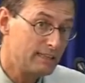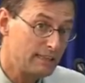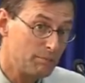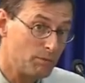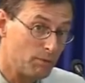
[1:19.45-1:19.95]

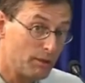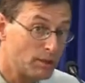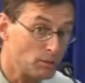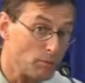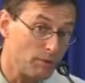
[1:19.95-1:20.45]
simple
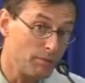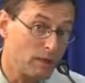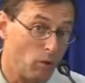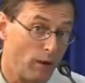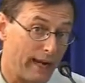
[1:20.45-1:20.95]
because we want to
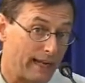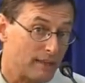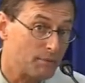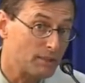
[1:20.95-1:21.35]
be quick,